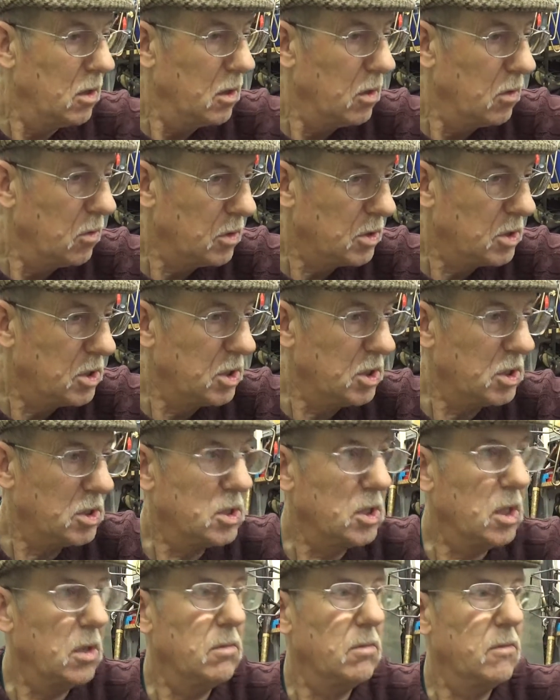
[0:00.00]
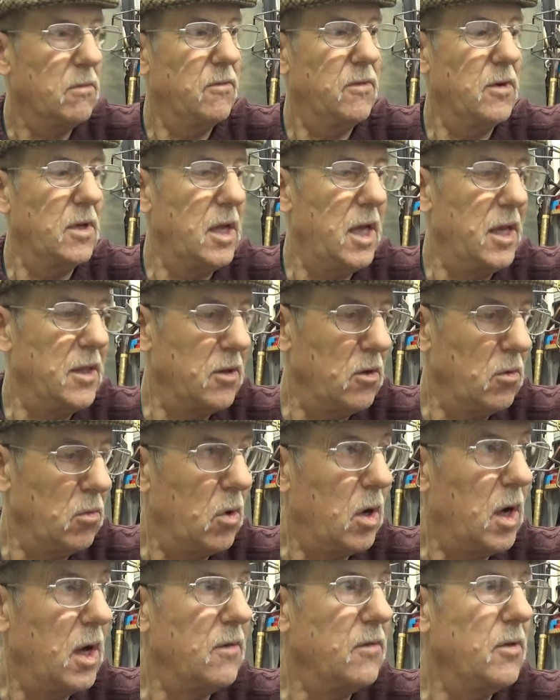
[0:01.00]
which is for leather and
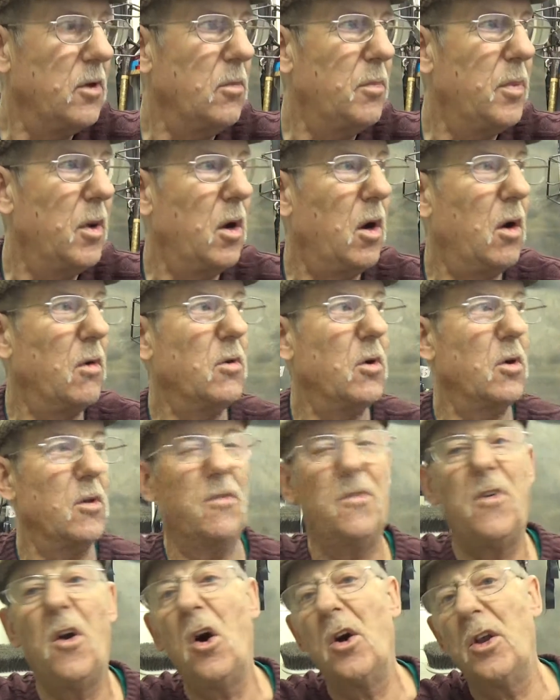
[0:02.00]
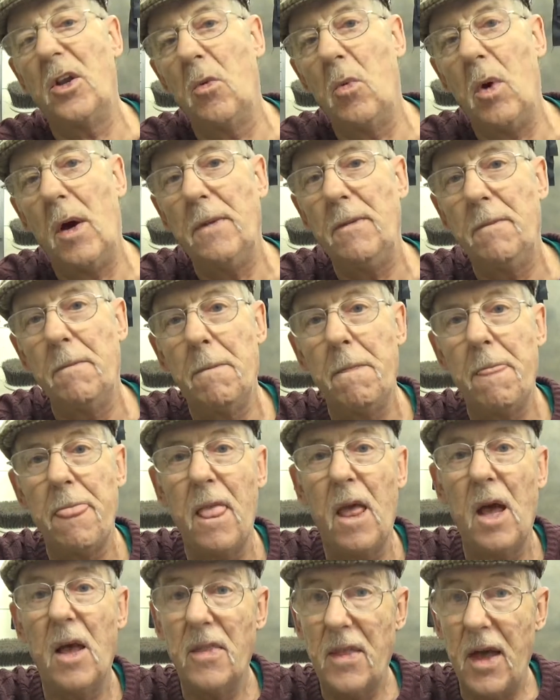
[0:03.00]
what have you, but I've got a finer one
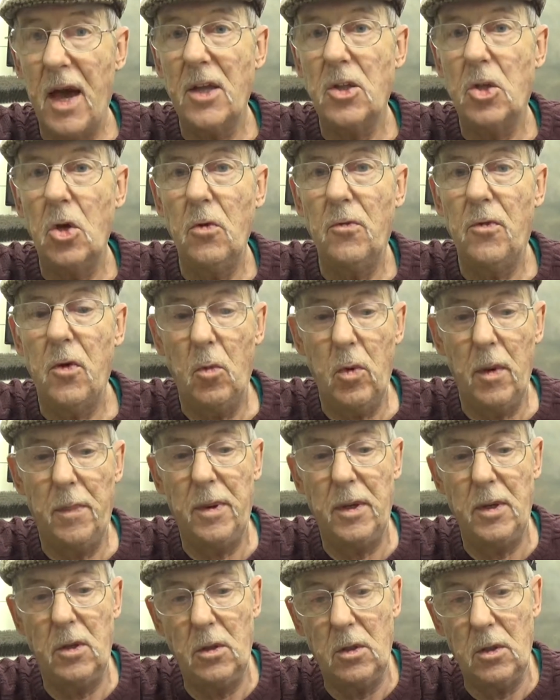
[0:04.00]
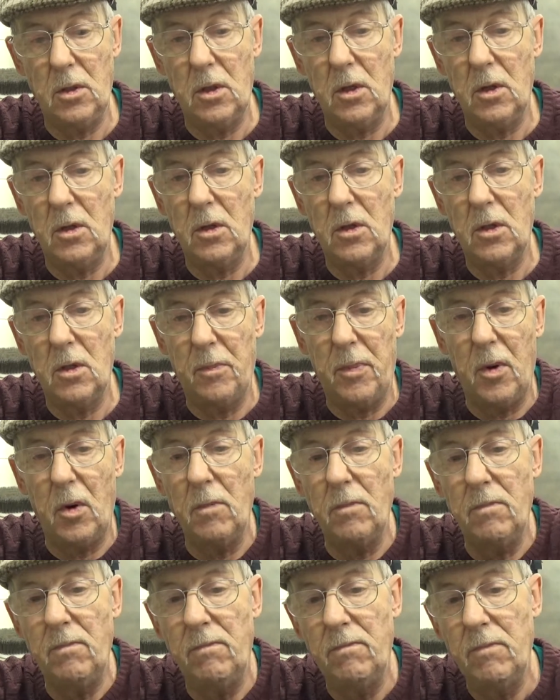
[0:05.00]
that'll do for whipping the
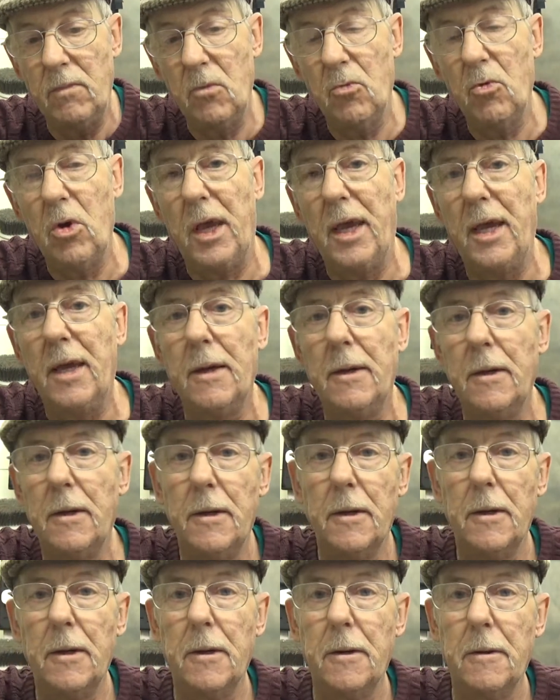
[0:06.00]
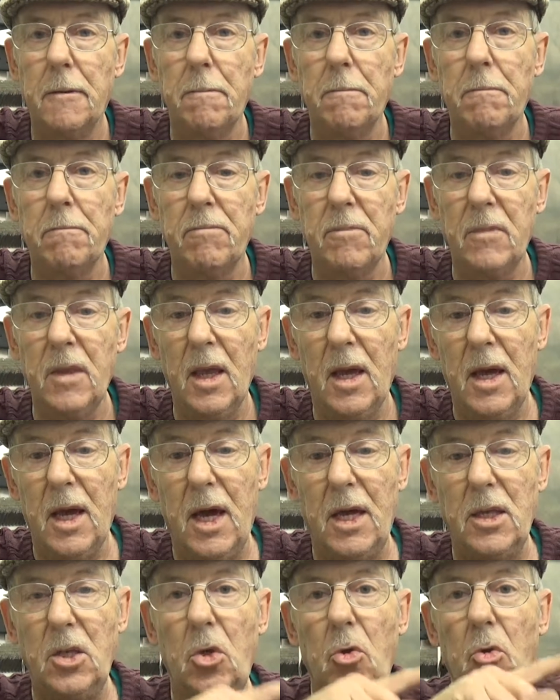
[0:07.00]
bottom ring.
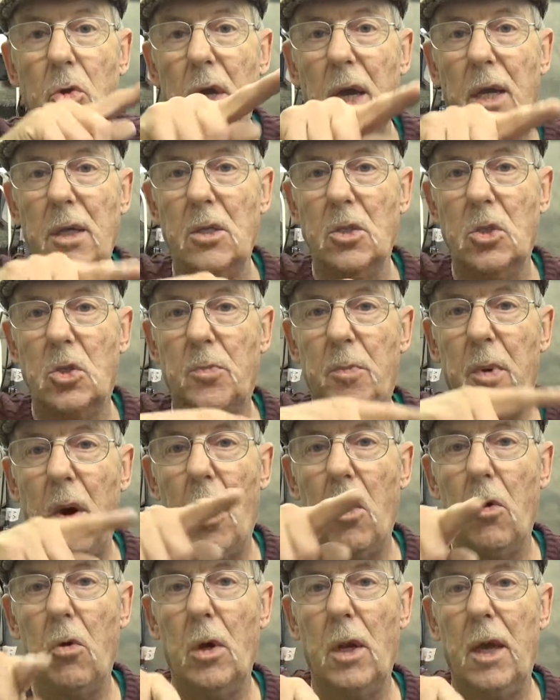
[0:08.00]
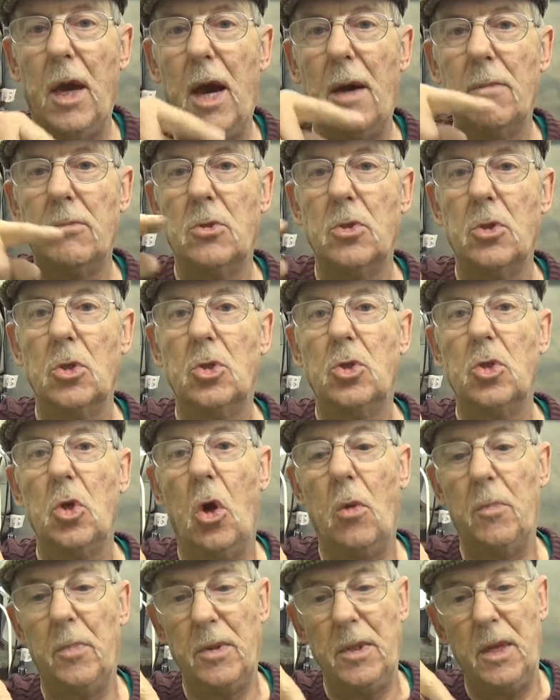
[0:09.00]
And you can spiral it up to the
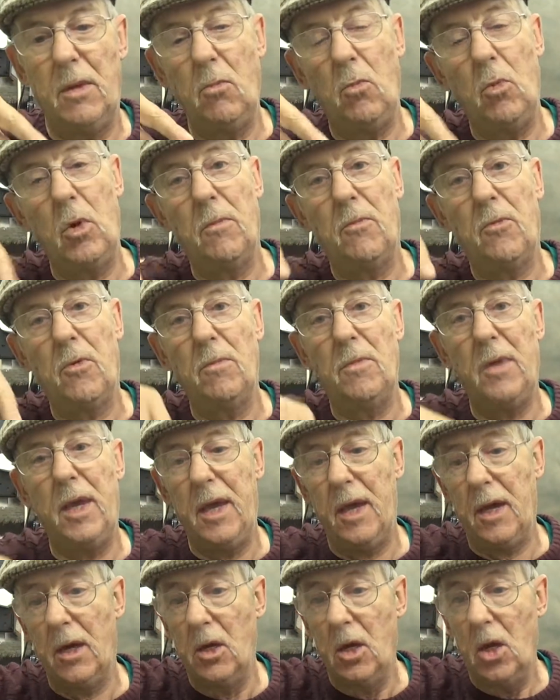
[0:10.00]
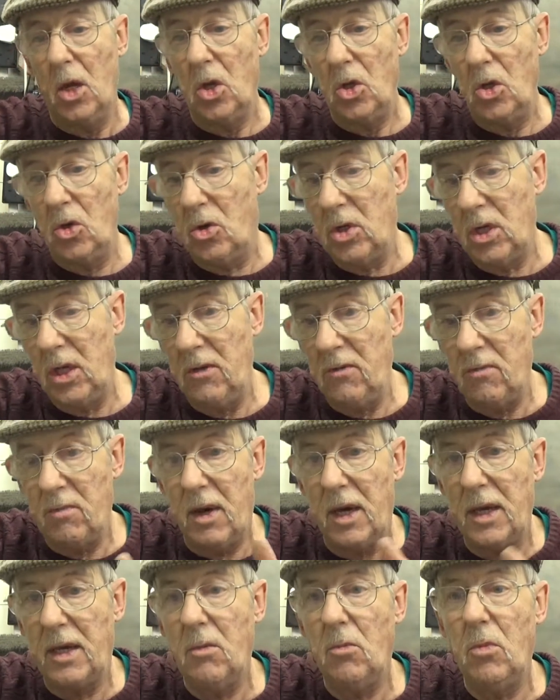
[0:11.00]
top and then whip from there. You can even
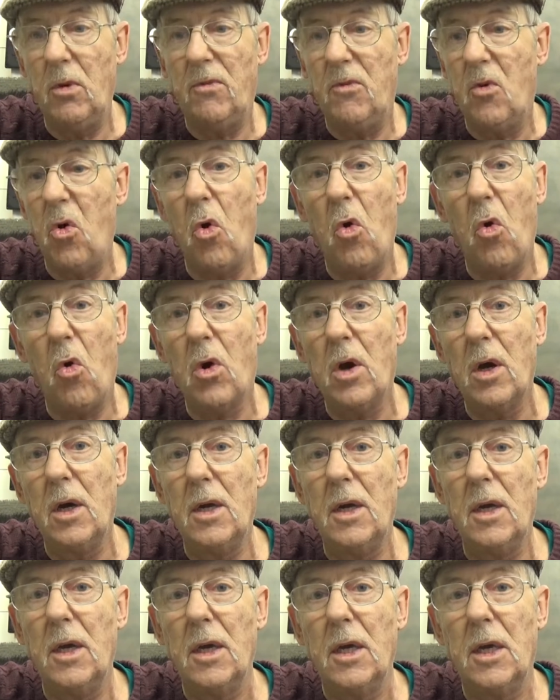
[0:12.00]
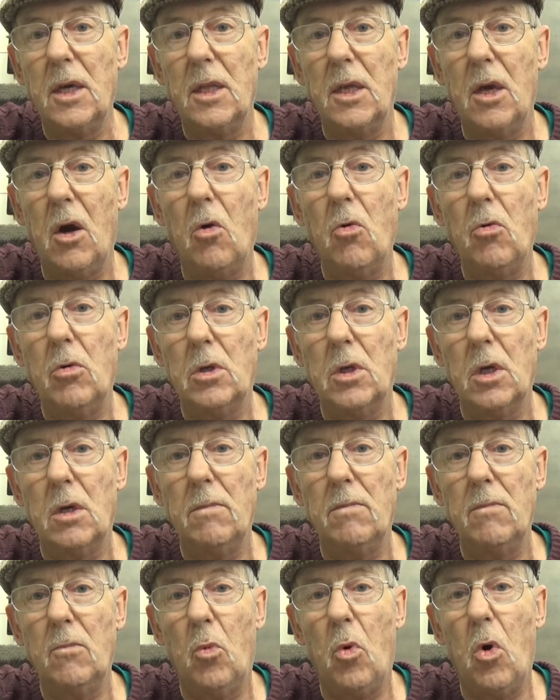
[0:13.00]
make them with cork. Get the old
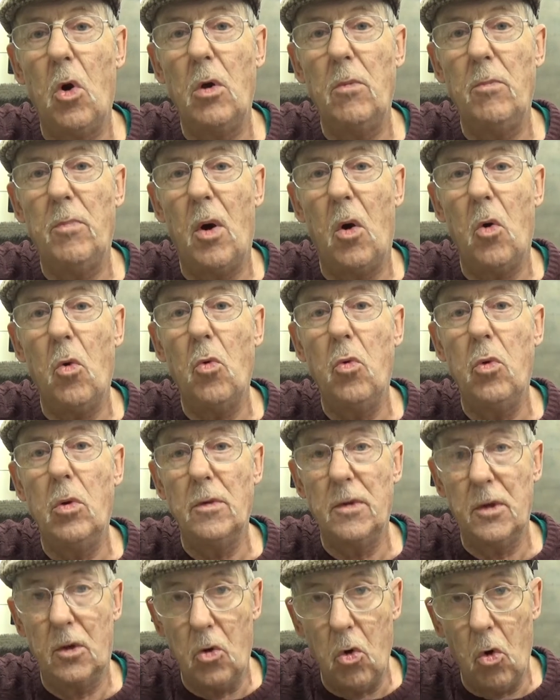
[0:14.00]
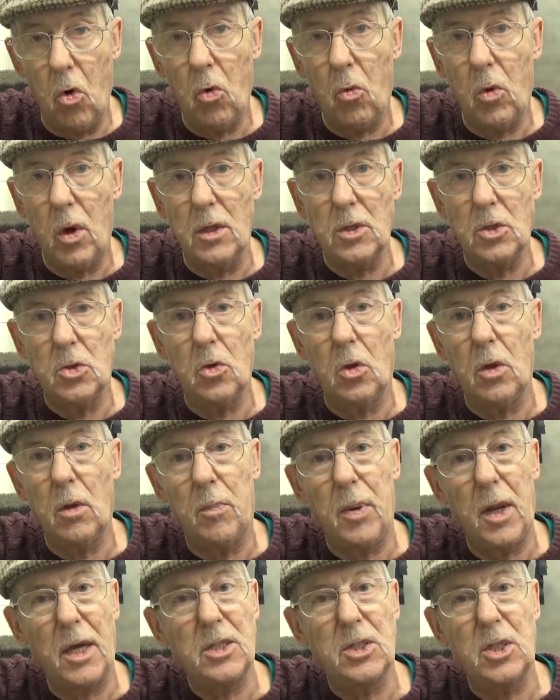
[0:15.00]
wine bottle, the cork ones, not the
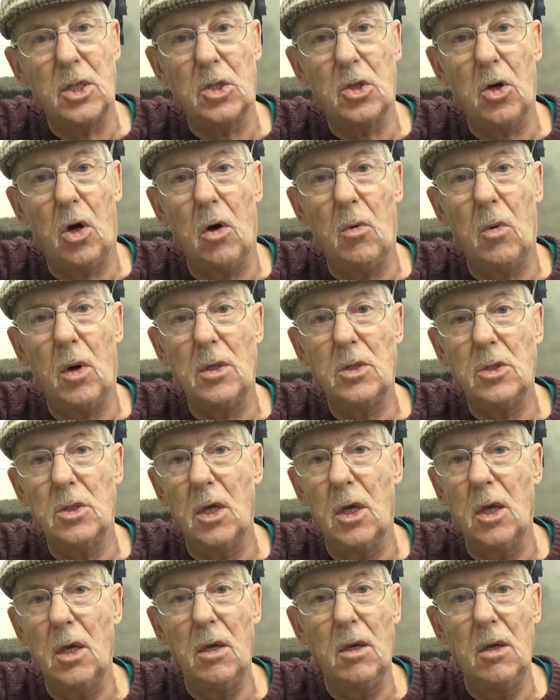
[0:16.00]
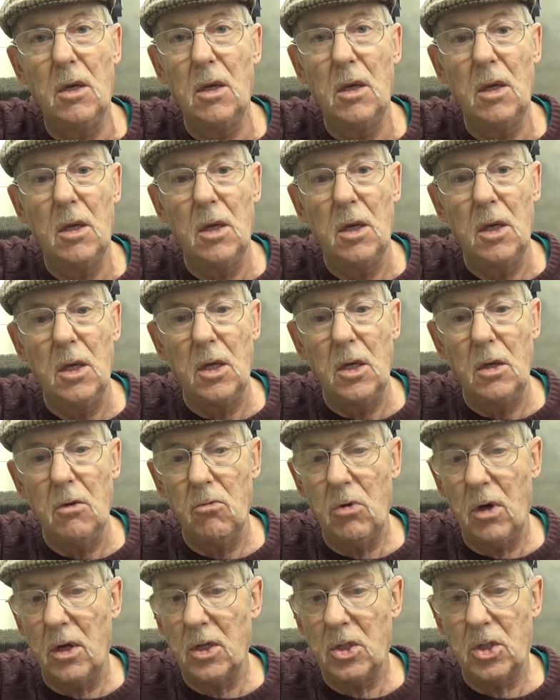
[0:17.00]
plastic type ones.
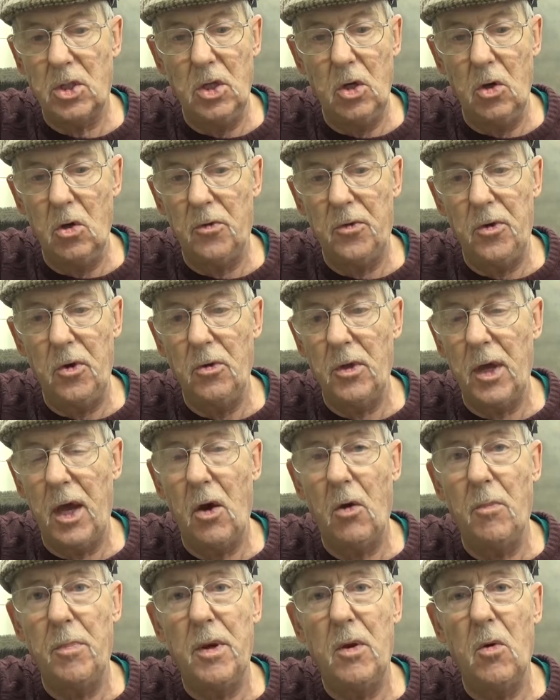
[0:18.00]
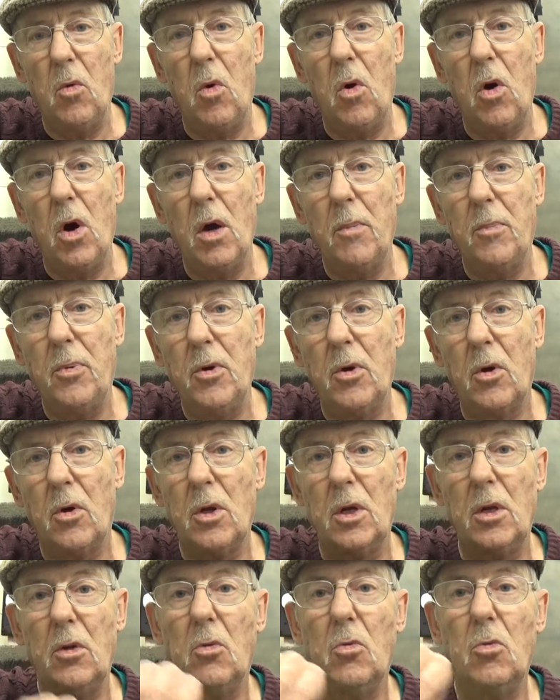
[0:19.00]
Run a skewer through that, or a bit of wire, put it on
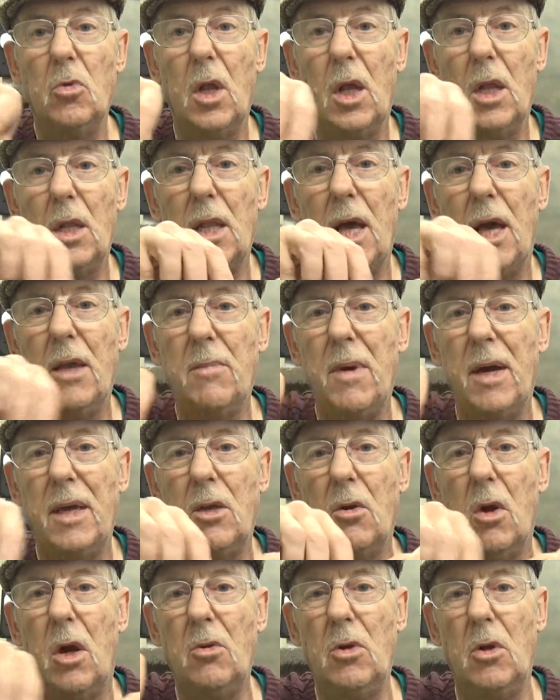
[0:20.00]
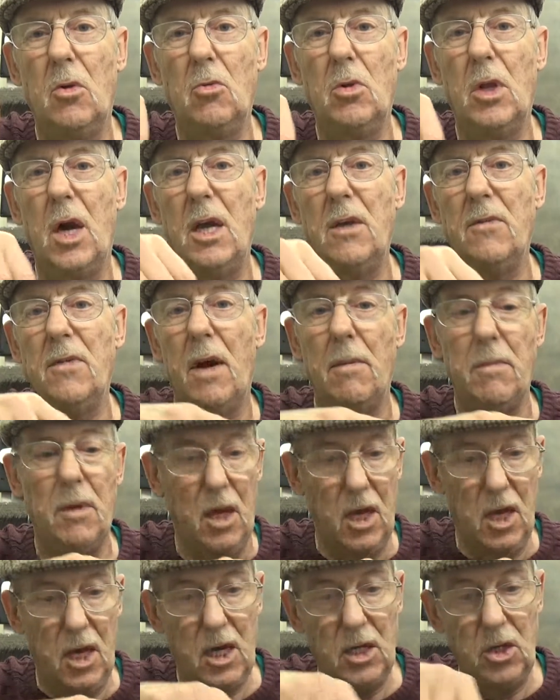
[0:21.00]
a little lathe, make your own little lathe up,
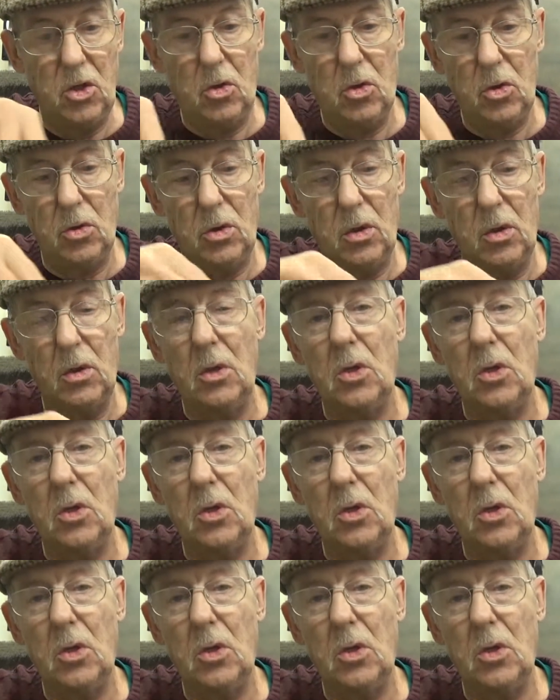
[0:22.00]
and you can